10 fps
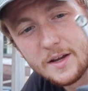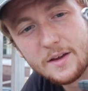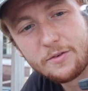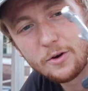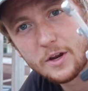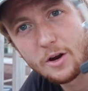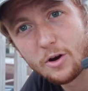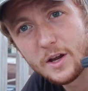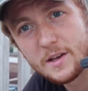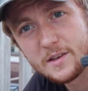if you're
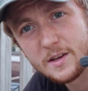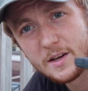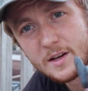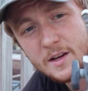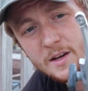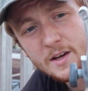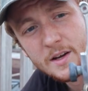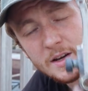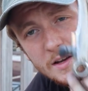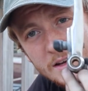curious.
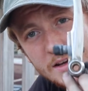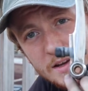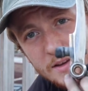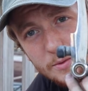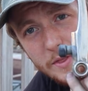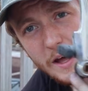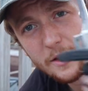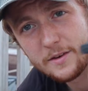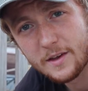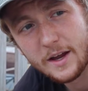That's what that
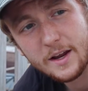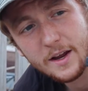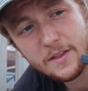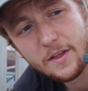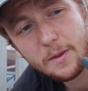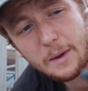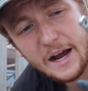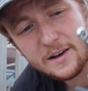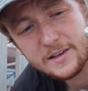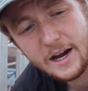looks like. And then the
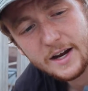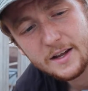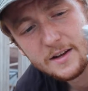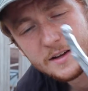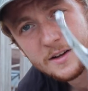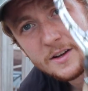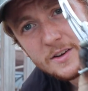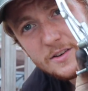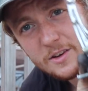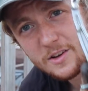back side
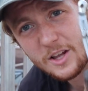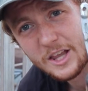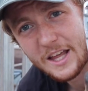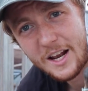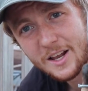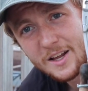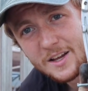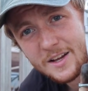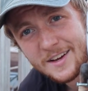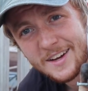just looks a little
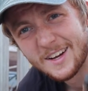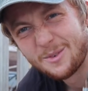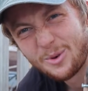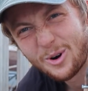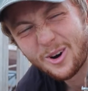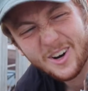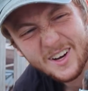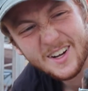more